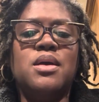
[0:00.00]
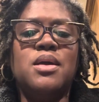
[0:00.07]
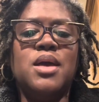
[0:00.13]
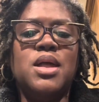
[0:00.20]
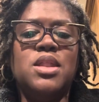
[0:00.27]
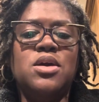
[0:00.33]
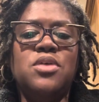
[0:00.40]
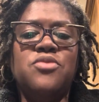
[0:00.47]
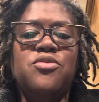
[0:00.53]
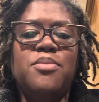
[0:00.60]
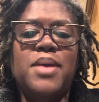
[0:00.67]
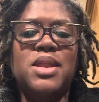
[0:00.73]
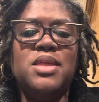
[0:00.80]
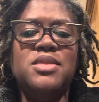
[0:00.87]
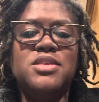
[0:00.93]
Hello
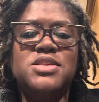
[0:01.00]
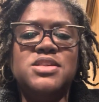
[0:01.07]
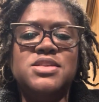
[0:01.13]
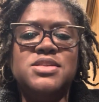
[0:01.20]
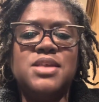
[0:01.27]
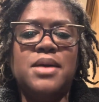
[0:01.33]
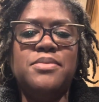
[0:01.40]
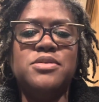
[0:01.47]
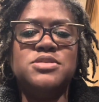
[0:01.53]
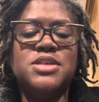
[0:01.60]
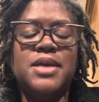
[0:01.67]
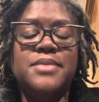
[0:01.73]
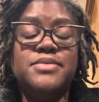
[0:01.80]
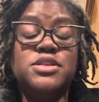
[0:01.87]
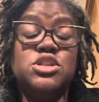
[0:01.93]
everybody, this is I'm Purse
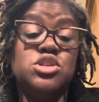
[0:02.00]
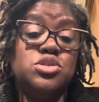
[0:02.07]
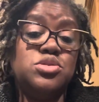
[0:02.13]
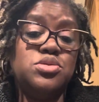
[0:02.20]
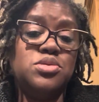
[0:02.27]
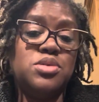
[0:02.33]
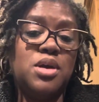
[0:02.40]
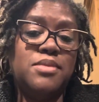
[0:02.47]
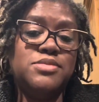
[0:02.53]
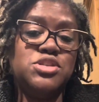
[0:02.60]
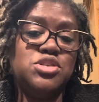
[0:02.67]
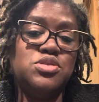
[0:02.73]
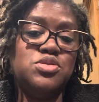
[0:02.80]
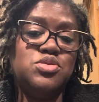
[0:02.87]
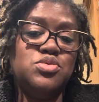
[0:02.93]
Happy 2 coming
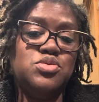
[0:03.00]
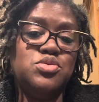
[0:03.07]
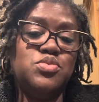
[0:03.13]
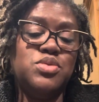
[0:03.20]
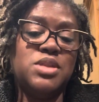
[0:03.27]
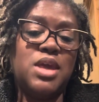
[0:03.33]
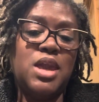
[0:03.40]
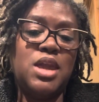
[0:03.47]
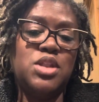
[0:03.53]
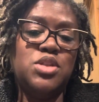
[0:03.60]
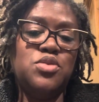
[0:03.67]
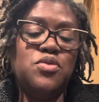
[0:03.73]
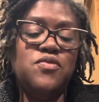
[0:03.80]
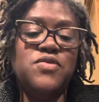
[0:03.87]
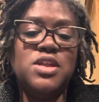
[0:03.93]
to you with a
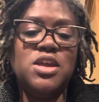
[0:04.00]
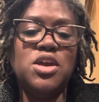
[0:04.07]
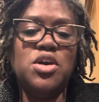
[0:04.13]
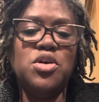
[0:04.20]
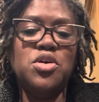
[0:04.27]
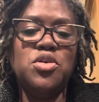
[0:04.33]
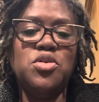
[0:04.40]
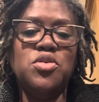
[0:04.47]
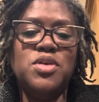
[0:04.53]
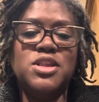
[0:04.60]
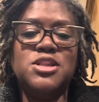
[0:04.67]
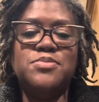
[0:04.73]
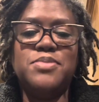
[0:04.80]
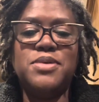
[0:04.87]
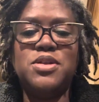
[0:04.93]
new video.
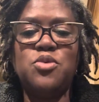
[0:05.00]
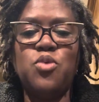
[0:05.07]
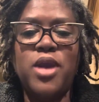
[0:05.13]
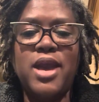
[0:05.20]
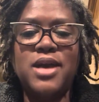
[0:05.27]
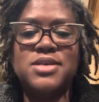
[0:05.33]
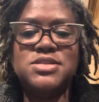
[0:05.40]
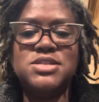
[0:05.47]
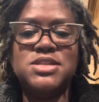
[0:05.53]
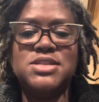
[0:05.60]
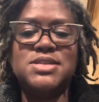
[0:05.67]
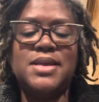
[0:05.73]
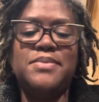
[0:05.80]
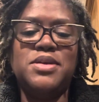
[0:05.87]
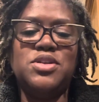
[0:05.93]
It's been a while since
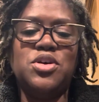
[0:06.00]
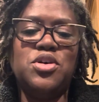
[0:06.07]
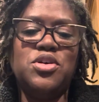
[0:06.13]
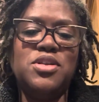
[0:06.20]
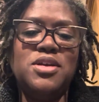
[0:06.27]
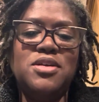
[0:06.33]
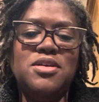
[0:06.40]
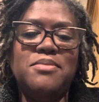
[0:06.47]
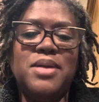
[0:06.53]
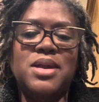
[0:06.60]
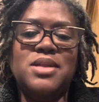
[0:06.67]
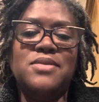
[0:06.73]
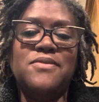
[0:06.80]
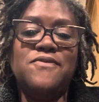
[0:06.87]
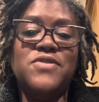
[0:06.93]
I've been on here
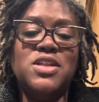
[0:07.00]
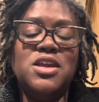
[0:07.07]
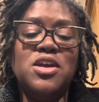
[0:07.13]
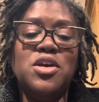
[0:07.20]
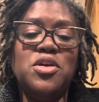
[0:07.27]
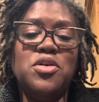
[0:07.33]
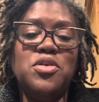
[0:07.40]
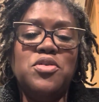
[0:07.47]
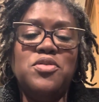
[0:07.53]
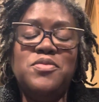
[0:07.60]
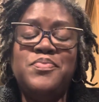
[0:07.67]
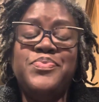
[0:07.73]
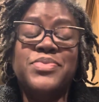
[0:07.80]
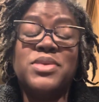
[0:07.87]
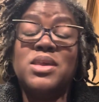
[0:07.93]
making a video.
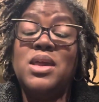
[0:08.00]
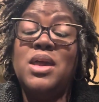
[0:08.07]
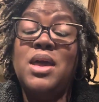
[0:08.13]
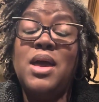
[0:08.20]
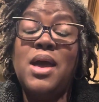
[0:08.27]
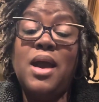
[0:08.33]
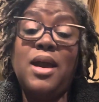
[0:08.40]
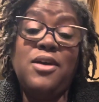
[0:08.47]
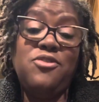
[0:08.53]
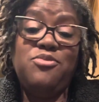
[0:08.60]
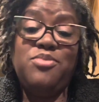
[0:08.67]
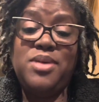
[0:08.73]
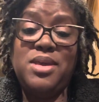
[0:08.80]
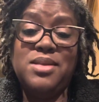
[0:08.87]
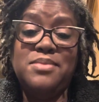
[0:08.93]
I've
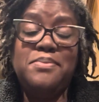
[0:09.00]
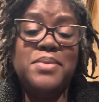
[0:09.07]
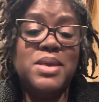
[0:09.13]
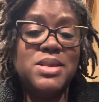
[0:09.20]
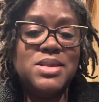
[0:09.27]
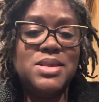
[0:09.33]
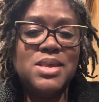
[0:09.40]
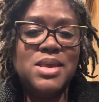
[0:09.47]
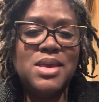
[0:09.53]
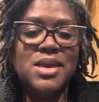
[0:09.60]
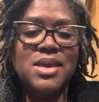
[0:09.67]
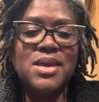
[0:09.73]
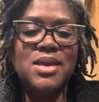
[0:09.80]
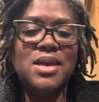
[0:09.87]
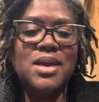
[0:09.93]
been
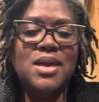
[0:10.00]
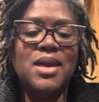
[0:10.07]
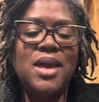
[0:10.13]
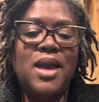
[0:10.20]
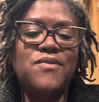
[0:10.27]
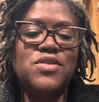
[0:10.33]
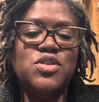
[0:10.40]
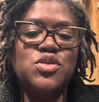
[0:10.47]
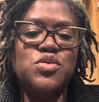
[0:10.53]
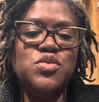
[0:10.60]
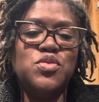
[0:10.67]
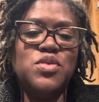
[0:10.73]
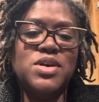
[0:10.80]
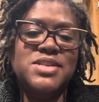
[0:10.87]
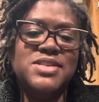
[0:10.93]
busy, have a
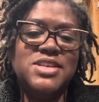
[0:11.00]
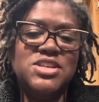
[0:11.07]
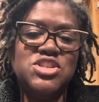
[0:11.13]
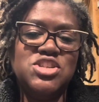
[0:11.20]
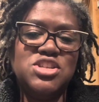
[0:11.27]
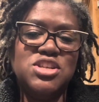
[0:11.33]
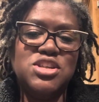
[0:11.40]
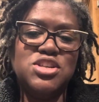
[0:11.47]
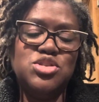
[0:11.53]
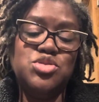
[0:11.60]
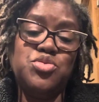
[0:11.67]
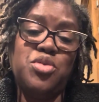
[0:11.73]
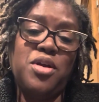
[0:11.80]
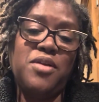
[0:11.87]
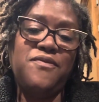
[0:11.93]
new addition
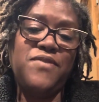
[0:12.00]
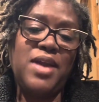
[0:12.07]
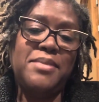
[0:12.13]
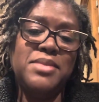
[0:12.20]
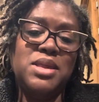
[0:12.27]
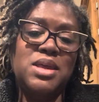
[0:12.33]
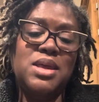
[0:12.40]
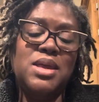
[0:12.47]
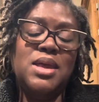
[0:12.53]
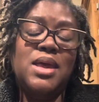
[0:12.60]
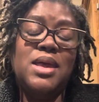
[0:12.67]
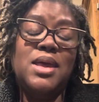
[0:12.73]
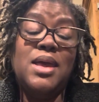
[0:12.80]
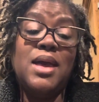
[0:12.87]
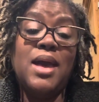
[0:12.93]
to our family.
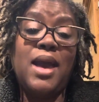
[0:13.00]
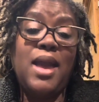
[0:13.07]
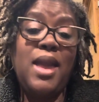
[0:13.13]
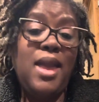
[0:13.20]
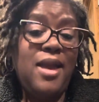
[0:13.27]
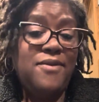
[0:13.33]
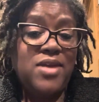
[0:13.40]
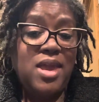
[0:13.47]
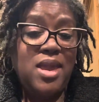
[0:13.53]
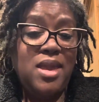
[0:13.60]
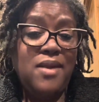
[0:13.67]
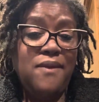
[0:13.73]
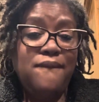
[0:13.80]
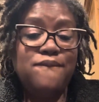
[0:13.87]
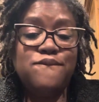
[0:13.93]
I have
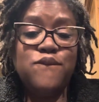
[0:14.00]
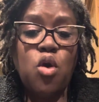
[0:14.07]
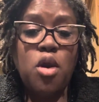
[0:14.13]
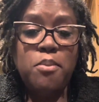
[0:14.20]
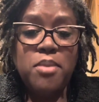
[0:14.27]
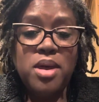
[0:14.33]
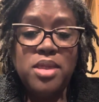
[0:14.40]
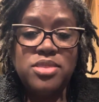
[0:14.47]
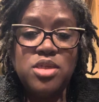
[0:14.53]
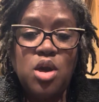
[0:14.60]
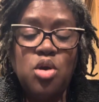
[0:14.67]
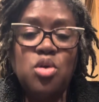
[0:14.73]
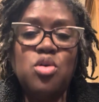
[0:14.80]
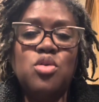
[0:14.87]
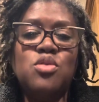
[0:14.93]
a
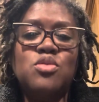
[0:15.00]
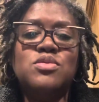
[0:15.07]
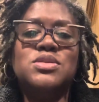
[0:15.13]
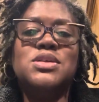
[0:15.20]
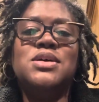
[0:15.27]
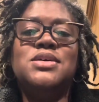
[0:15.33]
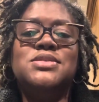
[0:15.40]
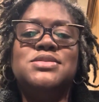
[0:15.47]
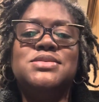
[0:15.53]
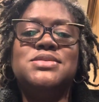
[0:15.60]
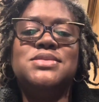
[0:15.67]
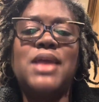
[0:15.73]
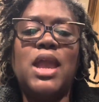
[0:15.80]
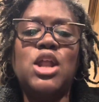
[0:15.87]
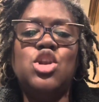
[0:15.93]
4-month-old
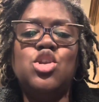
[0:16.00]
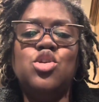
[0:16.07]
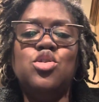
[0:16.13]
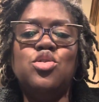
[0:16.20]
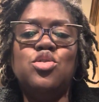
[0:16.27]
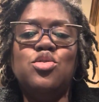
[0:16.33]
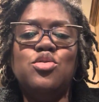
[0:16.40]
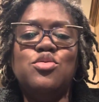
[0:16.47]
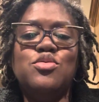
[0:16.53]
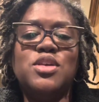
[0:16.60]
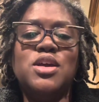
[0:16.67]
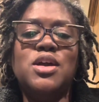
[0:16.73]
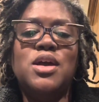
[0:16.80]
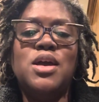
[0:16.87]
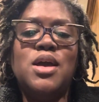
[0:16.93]
standard
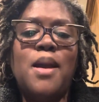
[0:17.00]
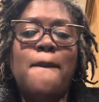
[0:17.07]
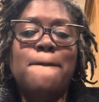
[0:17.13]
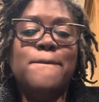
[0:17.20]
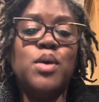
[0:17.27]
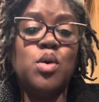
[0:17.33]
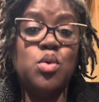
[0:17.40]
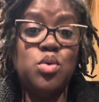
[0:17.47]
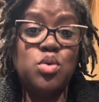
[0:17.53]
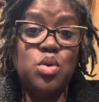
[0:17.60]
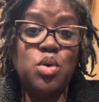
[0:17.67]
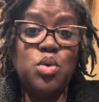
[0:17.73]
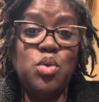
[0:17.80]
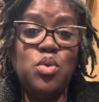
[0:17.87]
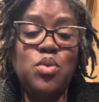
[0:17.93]

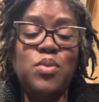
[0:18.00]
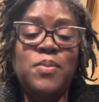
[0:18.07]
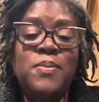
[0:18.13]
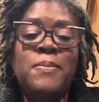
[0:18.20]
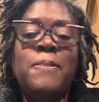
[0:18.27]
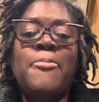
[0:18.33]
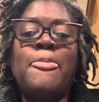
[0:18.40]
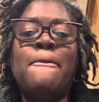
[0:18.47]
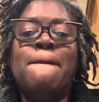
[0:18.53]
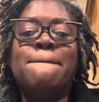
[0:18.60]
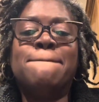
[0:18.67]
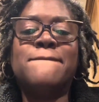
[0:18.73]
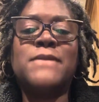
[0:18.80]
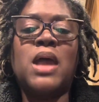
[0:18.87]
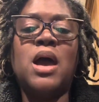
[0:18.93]
poodle.
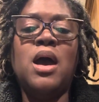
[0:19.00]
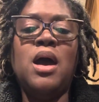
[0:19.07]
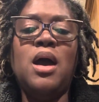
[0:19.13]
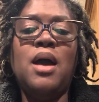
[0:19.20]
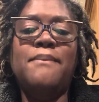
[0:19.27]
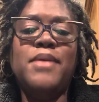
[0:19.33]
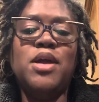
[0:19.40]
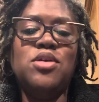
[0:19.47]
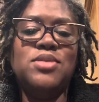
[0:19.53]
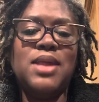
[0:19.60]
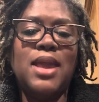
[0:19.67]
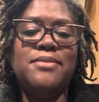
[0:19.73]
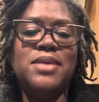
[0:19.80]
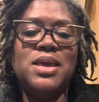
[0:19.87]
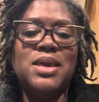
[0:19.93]
Her
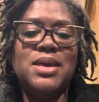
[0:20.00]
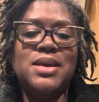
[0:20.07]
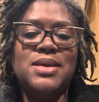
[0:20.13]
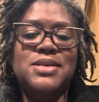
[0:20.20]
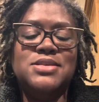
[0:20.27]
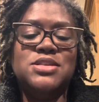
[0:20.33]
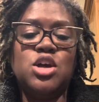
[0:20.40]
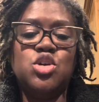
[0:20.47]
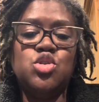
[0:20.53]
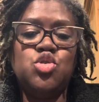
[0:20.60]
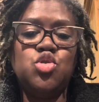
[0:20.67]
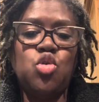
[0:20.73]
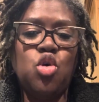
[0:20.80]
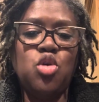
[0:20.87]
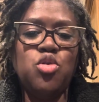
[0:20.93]
name is
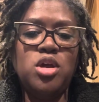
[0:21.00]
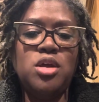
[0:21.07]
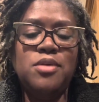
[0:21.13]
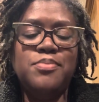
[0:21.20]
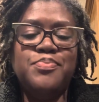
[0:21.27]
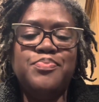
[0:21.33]
Adora.